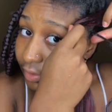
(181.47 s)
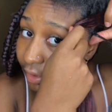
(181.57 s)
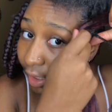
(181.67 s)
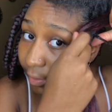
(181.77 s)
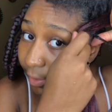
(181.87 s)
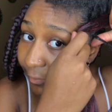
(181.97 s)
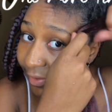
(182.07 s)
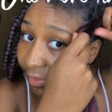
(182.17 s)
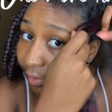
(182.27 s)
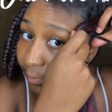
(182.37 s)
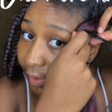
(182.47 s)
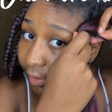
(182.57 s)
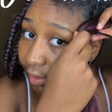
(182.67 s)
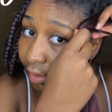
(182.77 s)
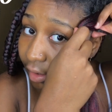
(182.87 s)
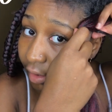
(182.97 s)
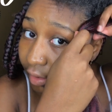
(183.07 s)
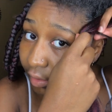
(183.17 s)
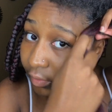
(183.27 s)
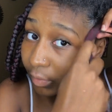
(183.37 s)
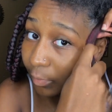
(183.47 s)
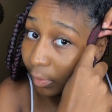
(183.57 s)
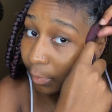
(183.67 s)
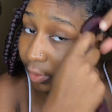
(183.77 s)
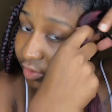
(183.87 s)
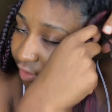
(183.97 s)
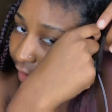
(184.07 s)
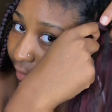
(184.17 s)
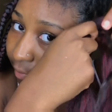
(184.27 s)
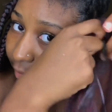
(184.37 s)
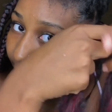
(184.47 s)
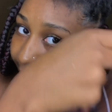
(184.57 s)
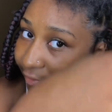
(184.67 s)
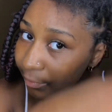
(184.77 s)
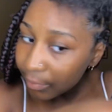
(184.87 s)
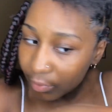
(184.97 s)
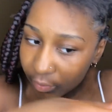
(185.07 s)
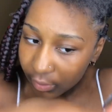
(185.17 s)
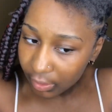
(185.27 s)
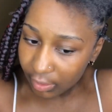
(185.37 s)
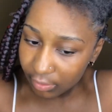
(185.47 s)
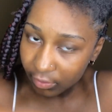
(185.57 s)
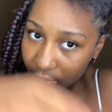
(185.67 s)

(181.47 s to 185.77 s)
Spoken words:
see how I have my thumb here? So I'm going to push it up as I'm pulling these